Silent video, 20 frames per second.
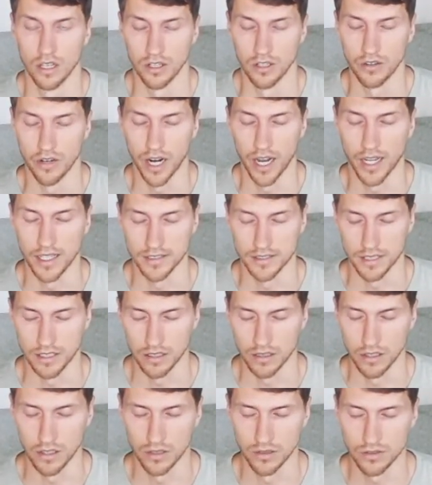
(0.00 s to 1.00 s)
Your eyes are
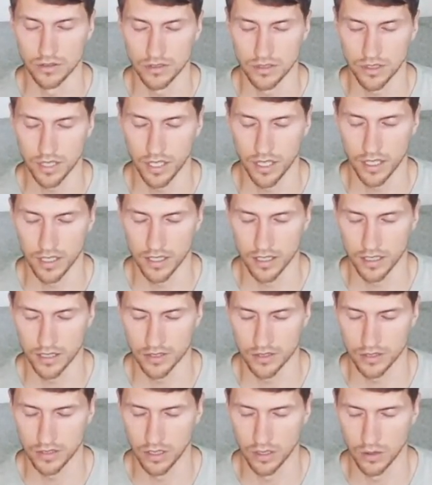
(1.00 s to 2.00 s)
closed.
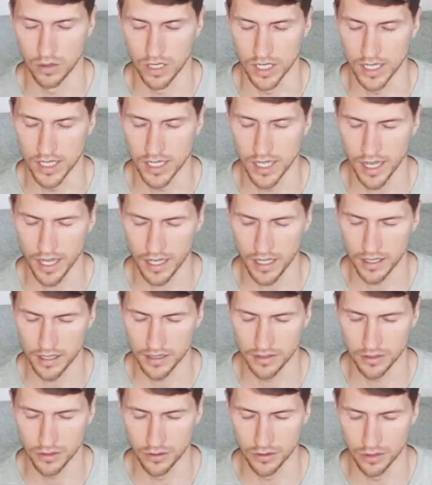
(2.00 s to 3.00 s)
Slowly
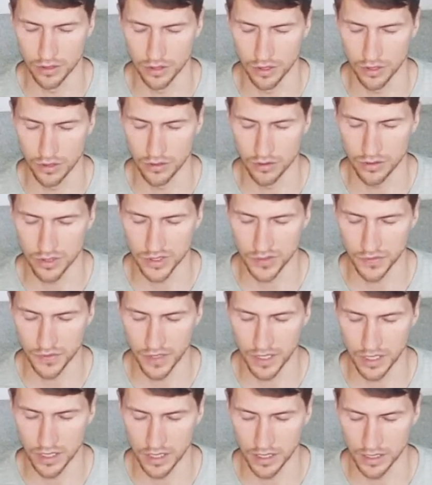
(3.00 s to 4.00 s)
inhaling through your nose,
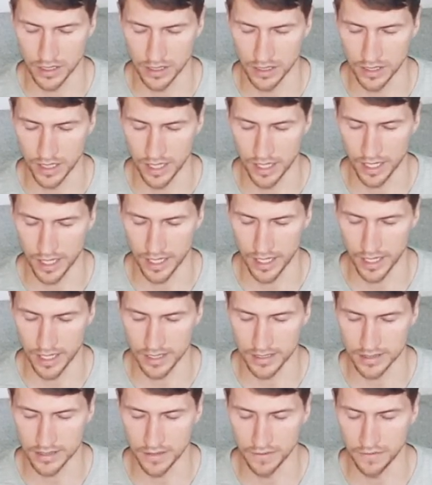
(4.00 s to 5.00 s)
feeling the
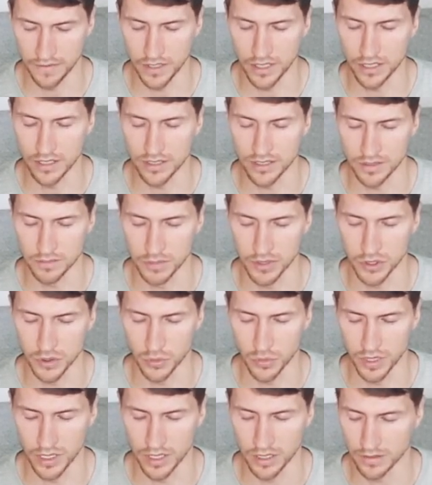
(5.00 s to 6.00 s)
hands, the fingers in
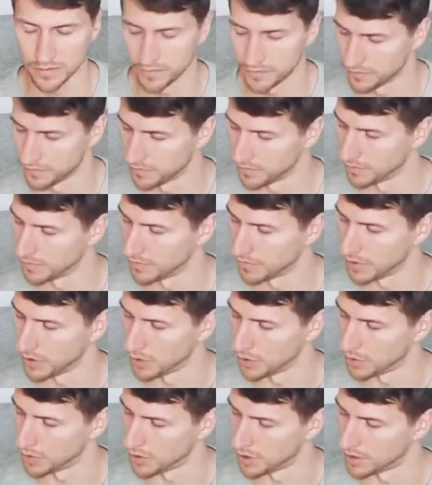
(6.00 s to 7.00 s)
between
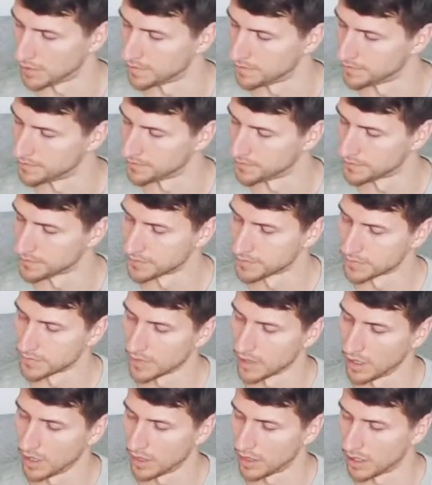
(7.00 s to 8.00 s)
your
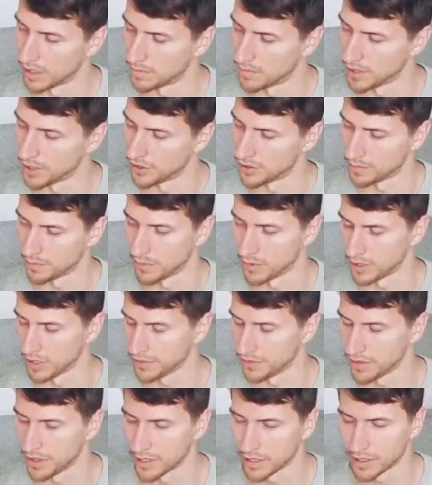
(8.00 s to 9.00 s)
thumb and your
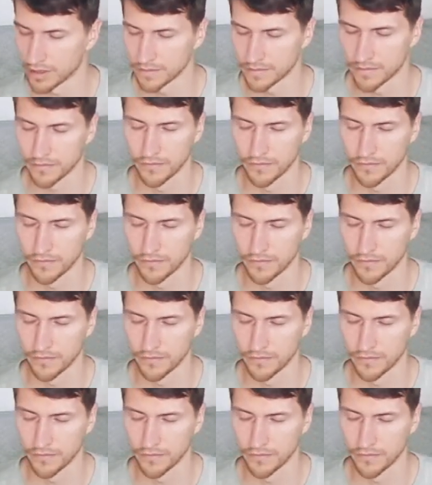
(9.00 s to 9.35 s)
pointing finger.